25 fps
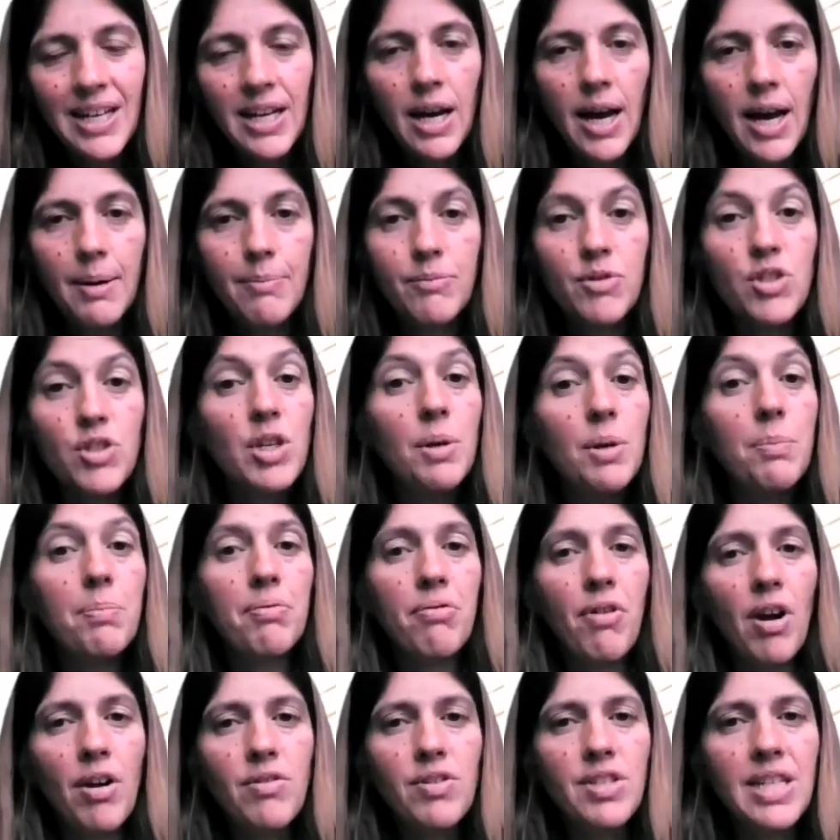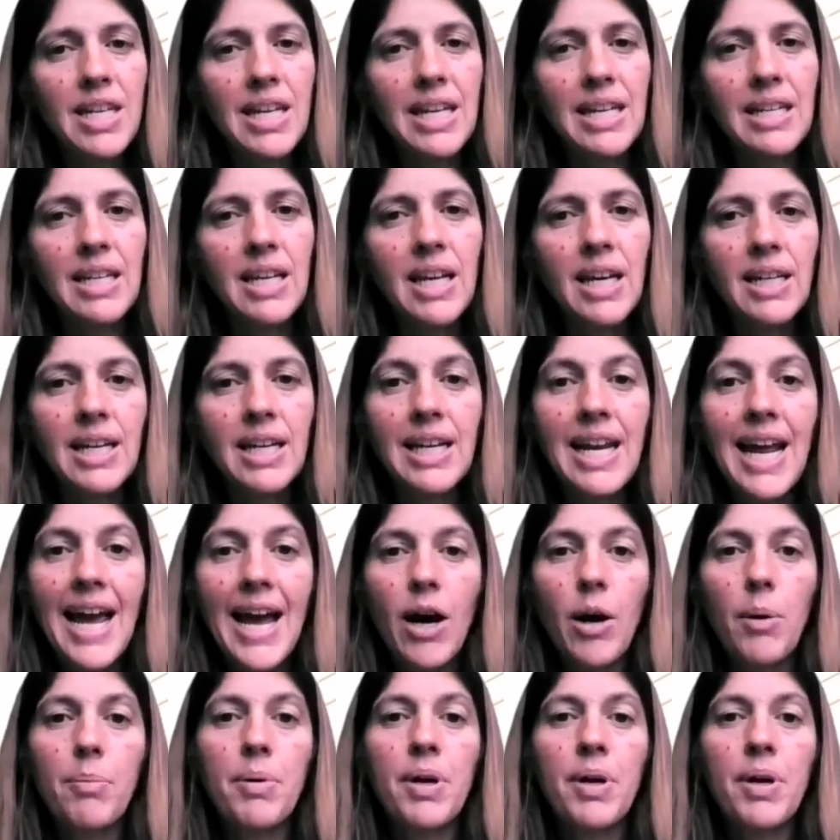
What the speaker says: to protein can help